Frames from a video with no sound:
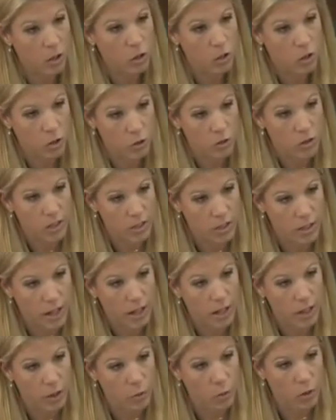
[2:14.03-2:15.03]
knows
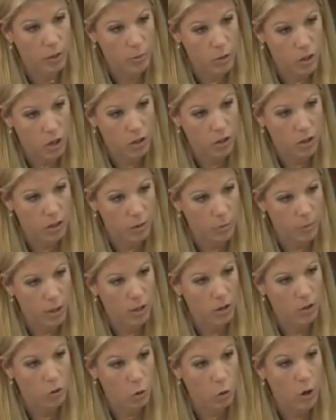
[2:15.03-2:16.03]
exactly what I'm talking
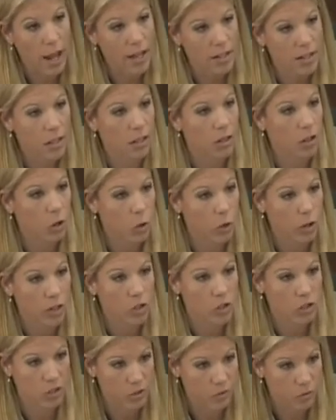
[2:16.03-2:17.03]
about or asking the
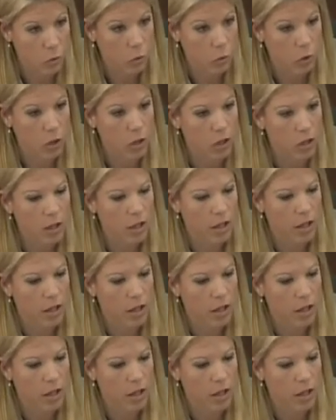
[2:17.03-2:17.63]
questions for.